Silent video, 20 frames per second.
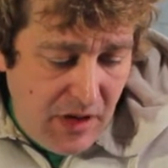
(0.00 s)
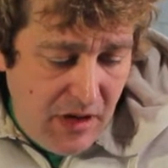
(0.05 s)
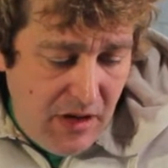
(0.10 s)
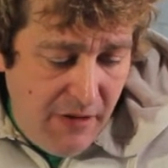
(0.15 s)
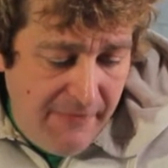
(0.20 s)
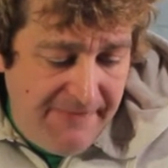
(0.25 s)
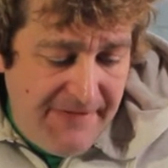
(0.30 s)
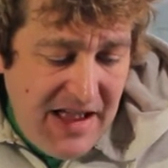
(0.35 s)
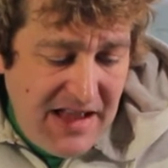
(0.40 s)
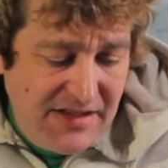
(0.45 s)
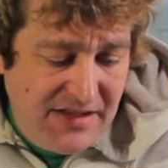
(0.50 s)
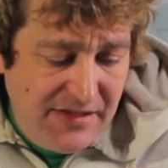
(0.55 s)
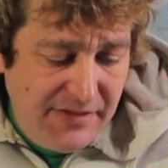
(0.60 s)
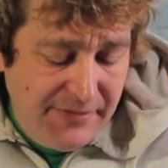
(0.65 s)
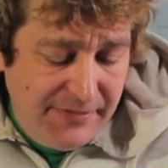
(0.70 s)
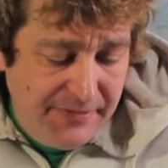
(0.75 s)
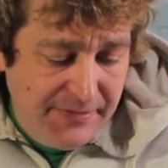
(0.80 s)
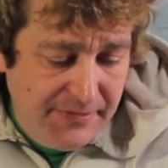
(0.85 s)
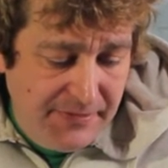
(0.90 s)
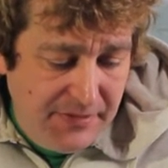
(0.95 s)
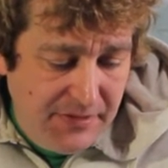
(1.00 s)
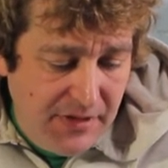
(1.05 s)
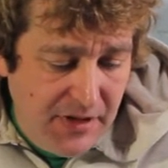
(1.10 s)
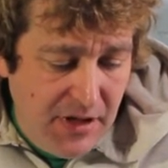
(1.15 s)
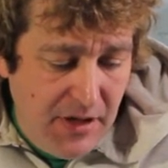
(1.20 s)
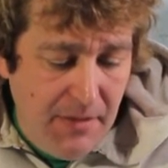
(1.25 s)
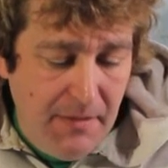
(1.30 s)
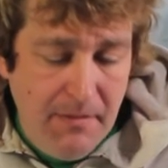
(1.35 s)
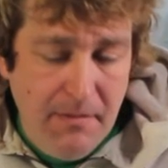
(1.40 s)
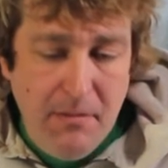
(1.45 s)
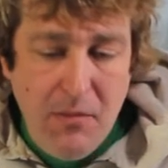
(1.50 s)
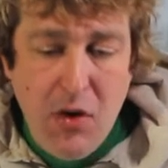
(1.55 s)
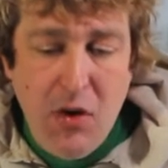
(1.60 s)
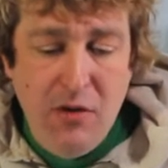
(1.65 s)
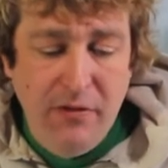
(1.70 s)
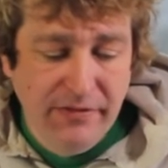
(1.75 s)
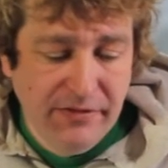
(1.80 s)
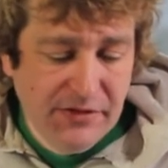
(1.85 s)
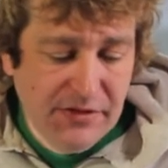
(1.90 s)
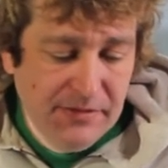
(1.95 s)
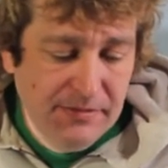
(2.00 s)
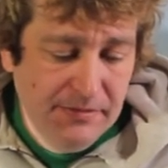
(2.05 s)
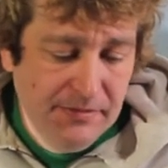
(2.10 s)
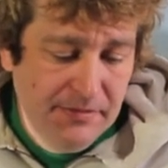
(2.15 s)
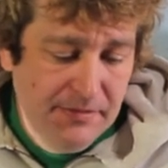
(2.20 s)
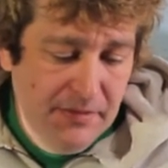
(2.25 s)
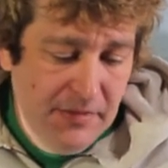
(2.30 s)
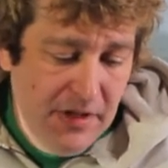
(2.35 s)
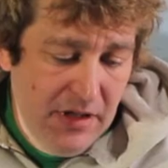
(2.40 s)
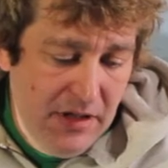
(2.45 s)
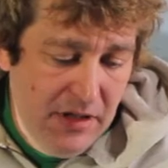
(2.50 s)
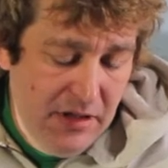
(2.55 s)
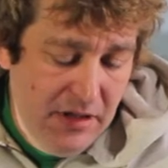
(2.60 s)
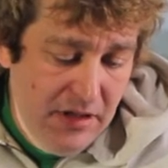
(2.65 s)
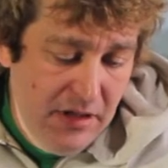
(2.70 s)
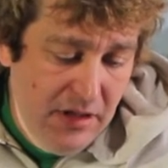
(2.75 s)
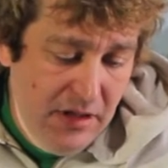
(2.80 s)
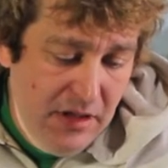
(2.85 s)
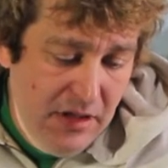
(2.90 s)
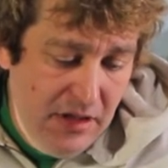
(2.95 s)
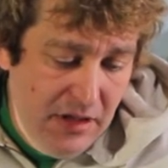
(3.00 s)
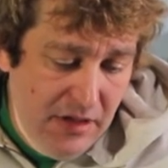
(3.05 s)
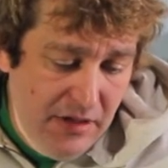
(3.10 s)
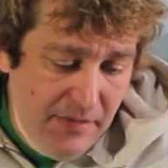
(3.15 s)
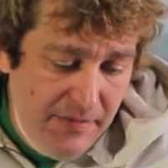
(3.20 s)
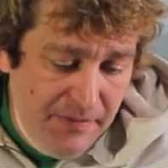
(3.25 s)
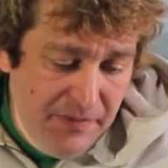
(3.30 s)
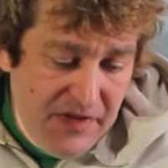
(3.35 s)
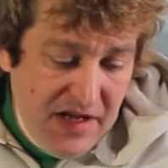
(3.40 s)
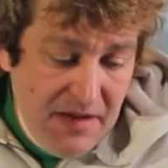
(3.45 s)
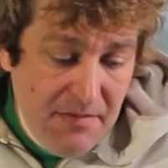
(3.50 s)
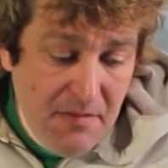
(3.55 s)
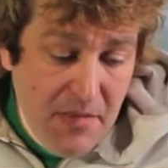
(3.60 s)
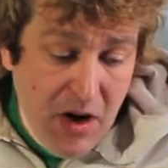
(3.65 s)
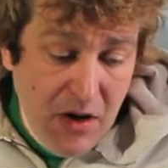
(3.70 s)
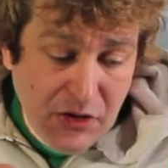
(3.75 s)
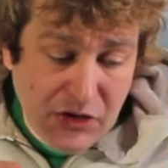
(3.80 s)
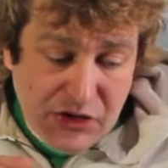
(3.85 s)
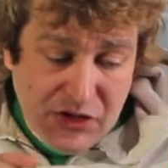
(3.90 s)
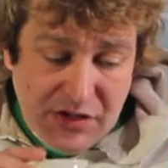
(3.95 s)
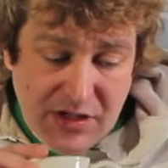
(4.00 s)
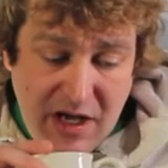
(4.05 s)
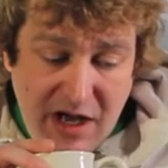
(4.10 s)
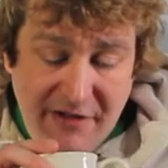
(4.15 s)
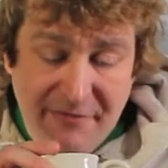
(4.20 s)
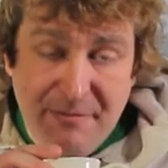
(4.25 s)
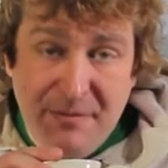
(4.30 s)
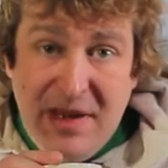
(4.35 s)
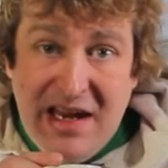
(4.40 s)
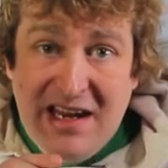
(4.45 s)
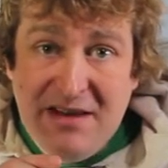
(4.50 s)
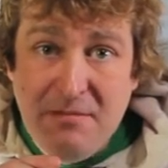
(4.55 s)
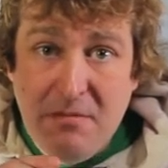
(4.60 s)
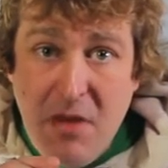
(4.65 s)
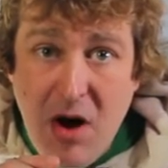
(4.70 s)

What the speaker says: offensive, moved. The emotion of being